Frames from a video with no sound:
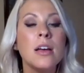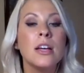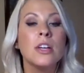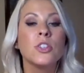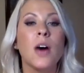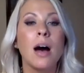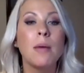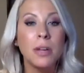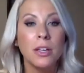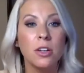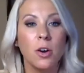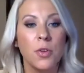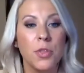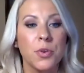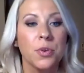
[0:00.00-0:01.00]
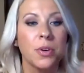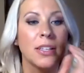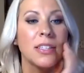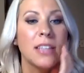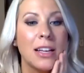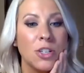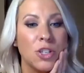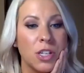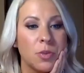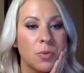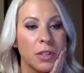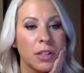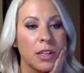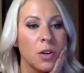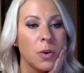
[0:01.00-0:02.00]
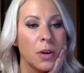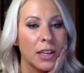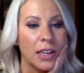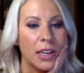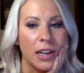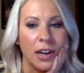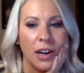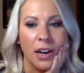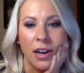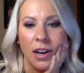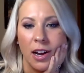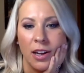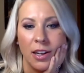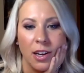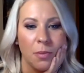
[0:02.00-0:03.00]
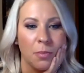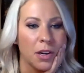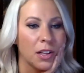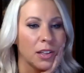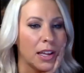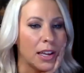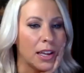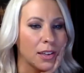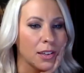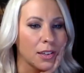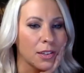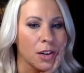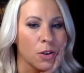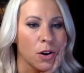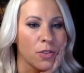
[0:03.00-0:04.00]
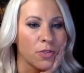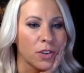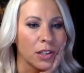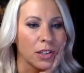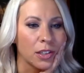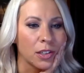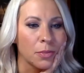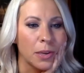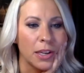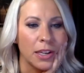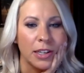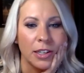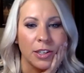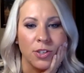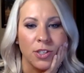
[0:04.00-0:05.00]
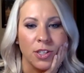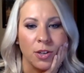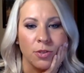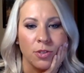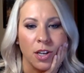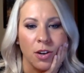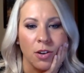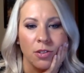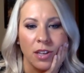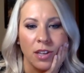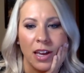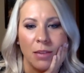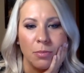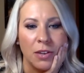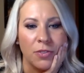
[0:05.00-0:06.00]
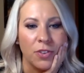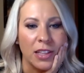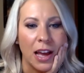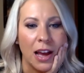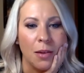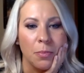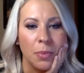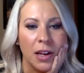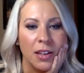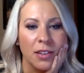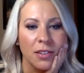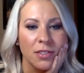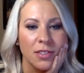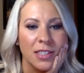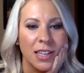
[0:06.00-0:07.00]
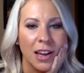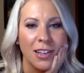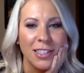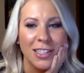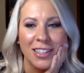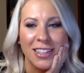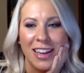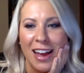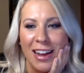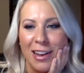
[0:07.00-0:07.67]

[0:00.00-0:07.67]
So I'm going to go through a set sheet really quick here. I know I'm going to like go over a little bit here, so don't hate me for that, but stay on until the end